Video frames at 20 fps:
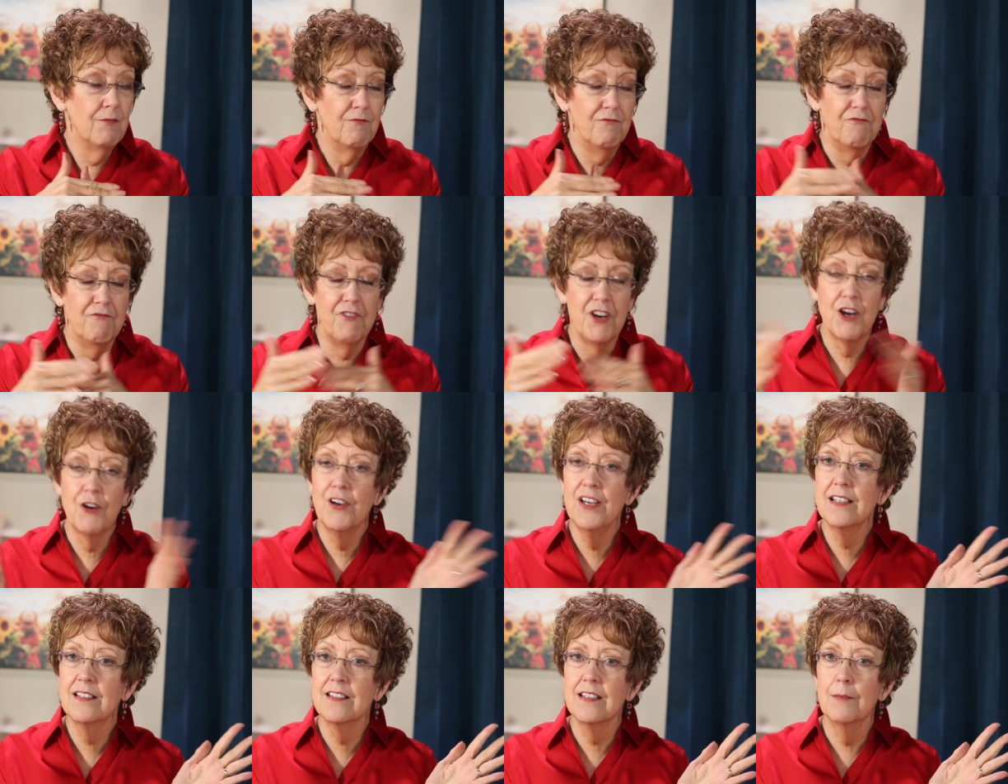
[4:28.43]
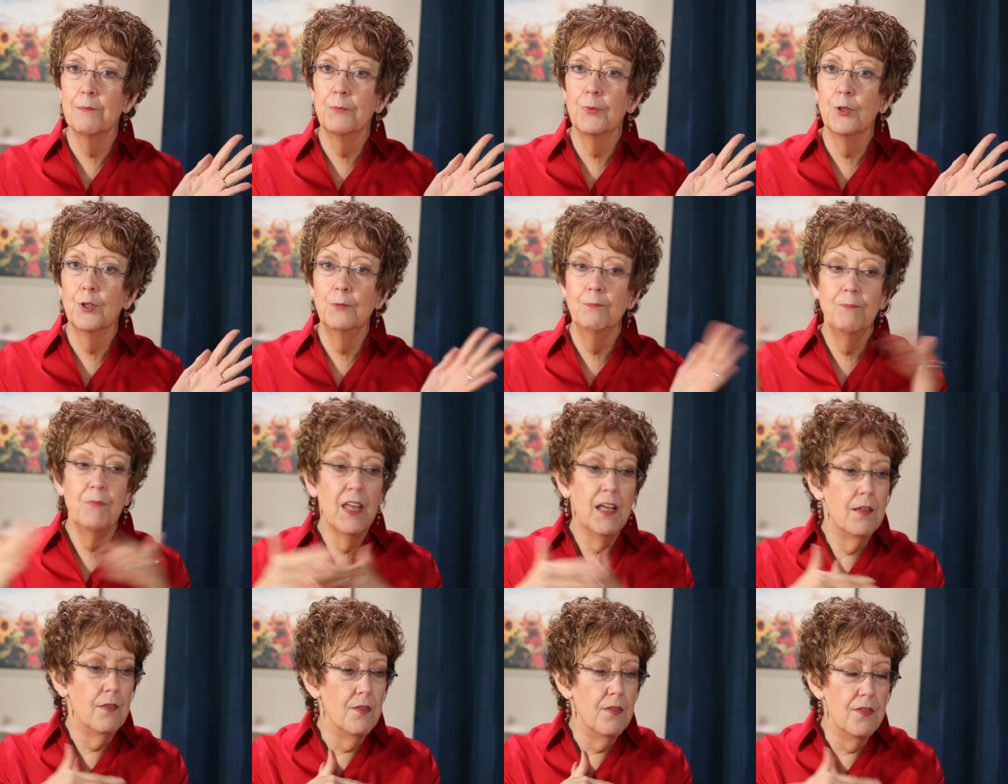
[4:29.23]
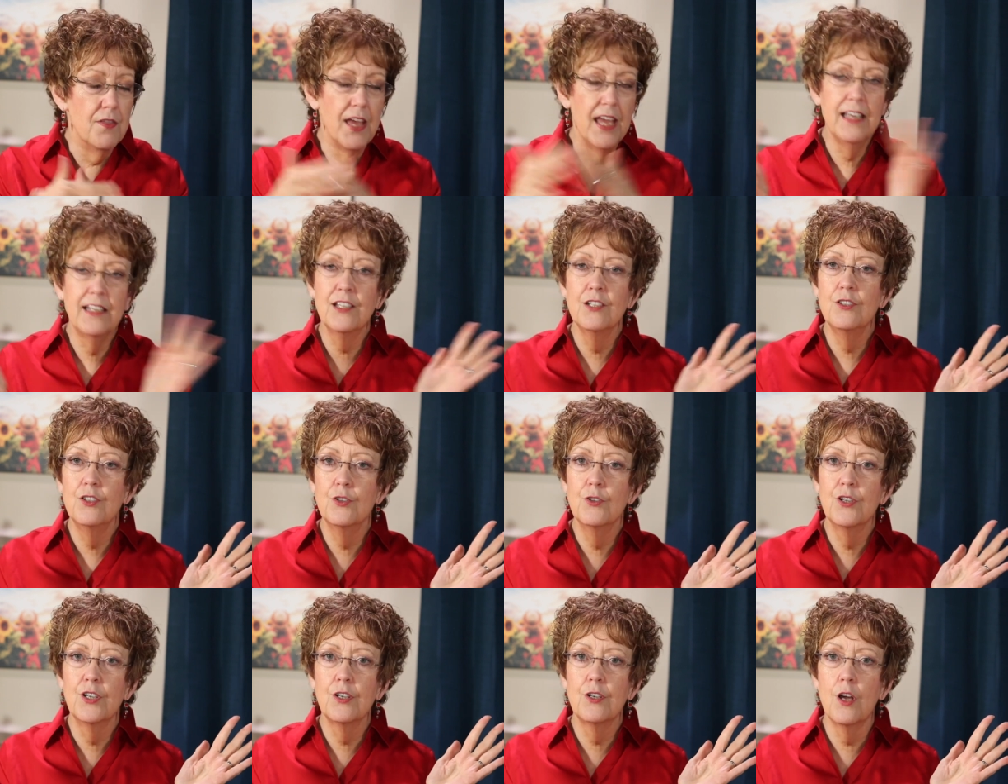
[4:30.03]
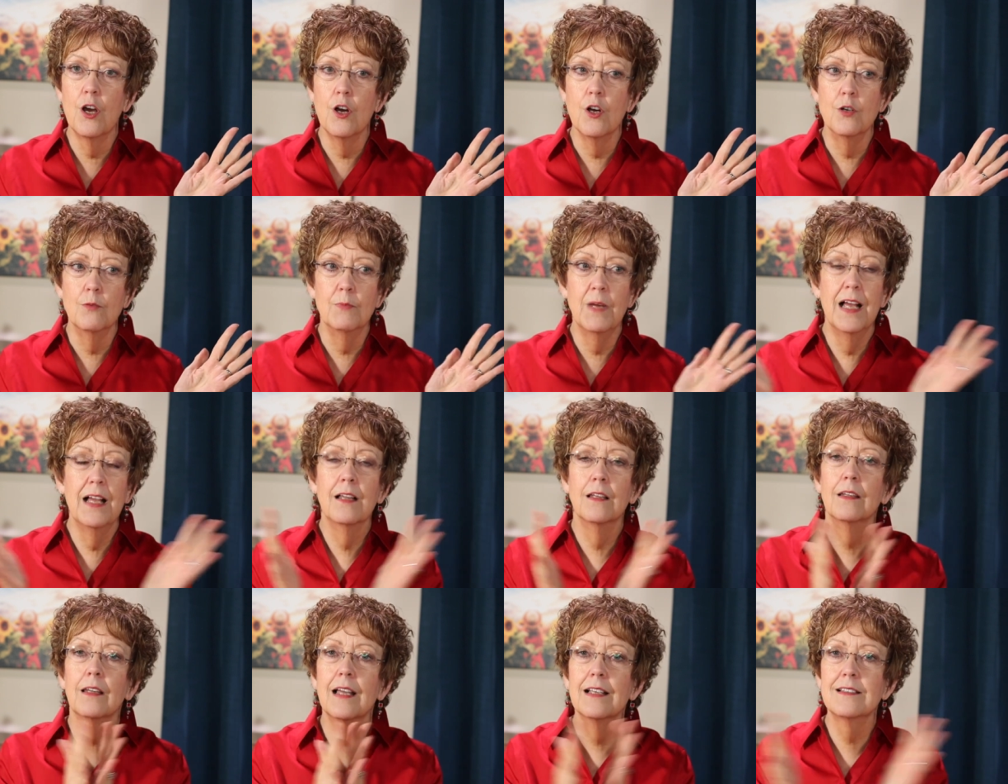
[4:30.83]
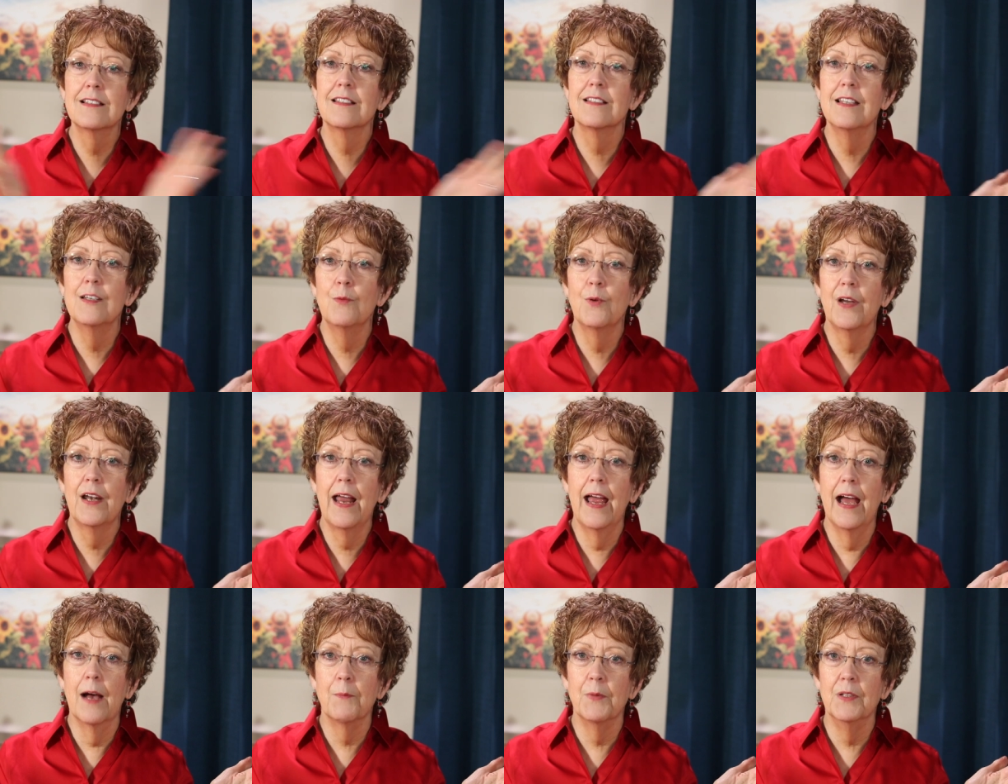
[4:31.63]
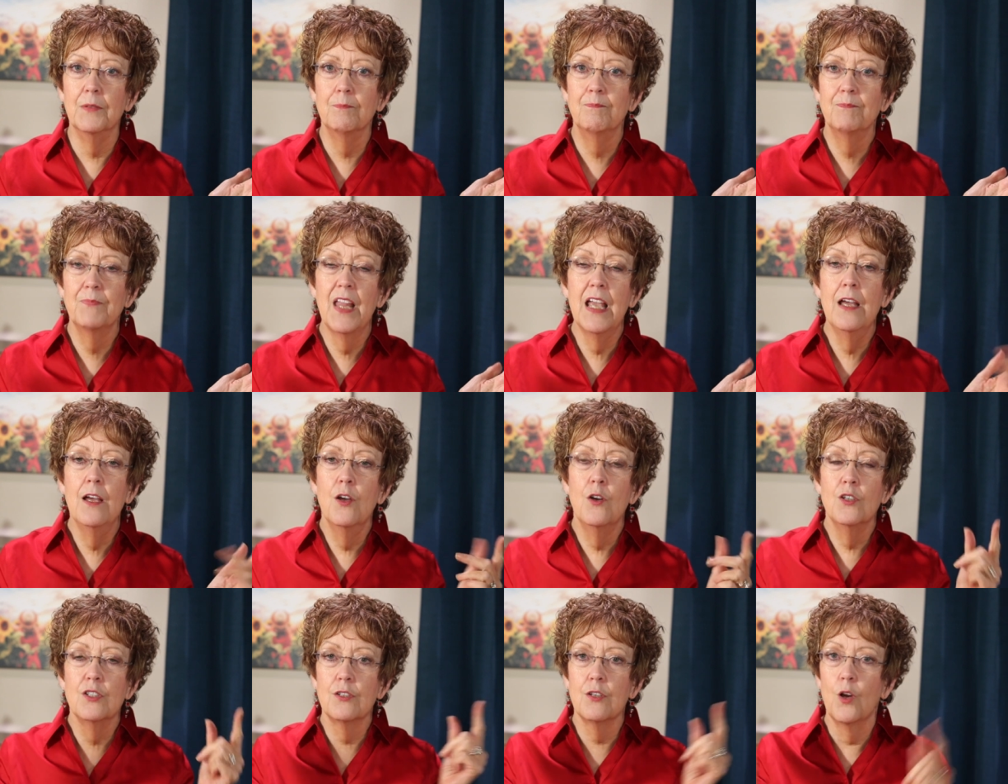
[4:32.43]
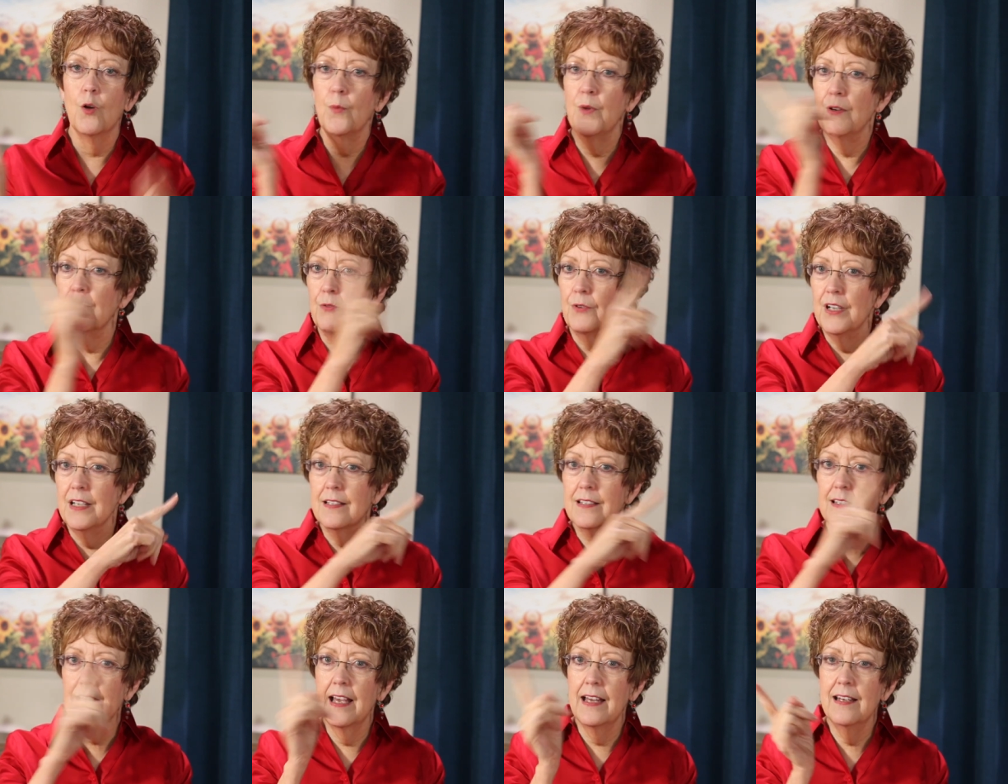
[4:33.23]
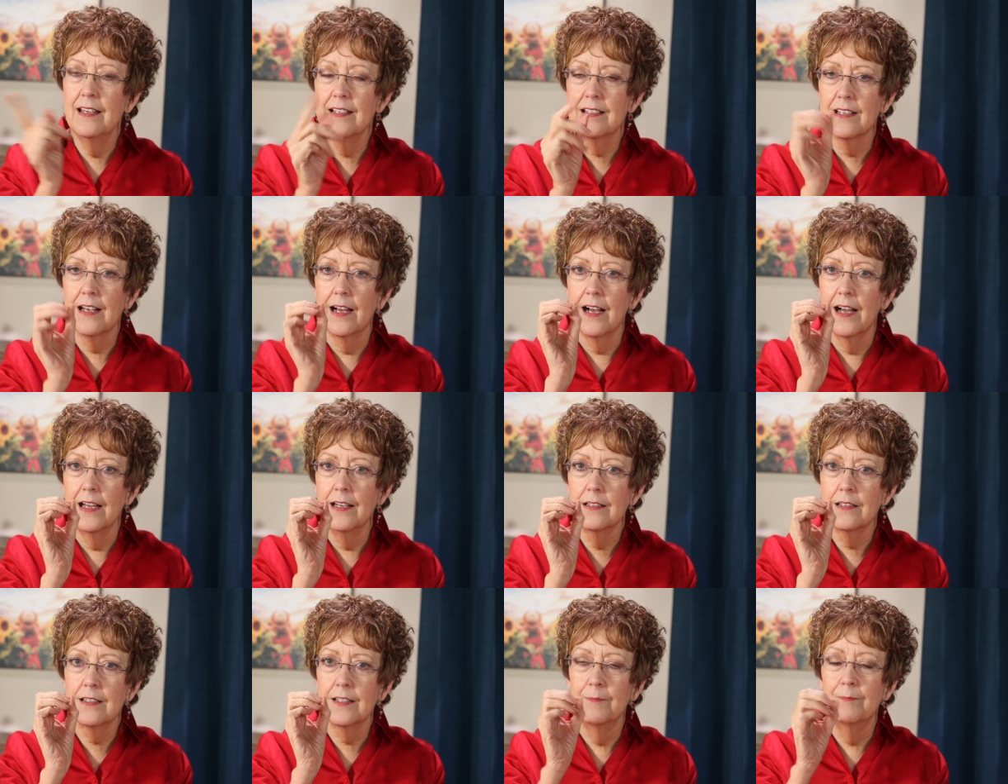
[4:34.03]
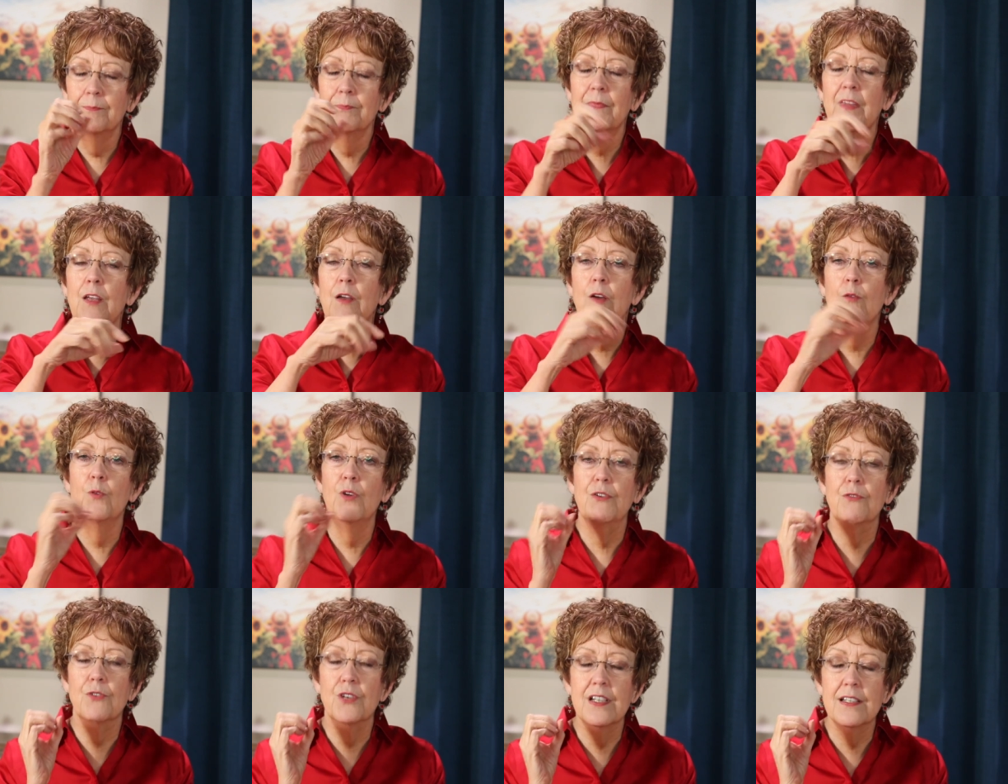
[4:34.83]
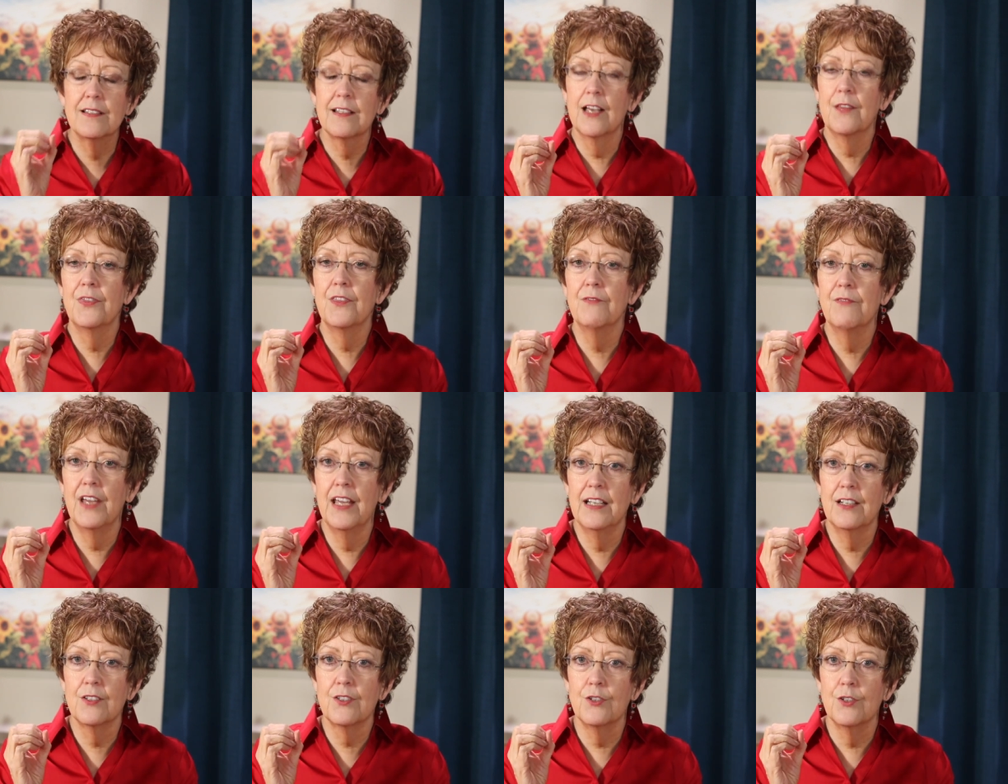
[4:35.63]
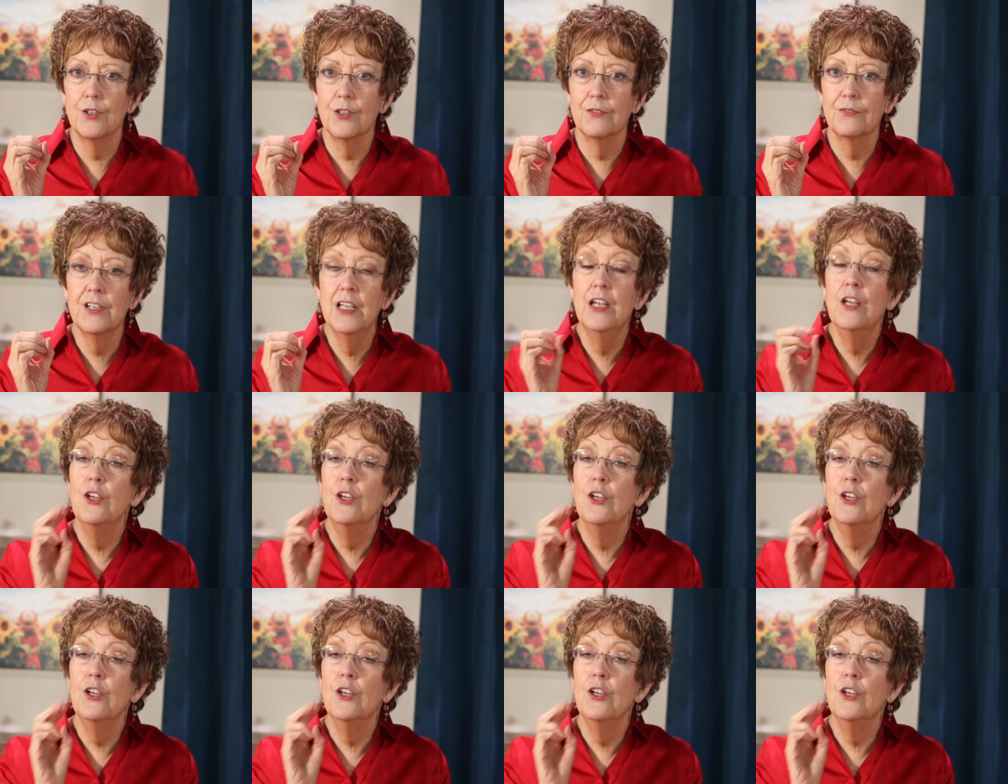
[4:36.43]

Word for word: very simple. They can do it at home. Let's see what happened. So we reset his eyes. We reset the vagus nerve.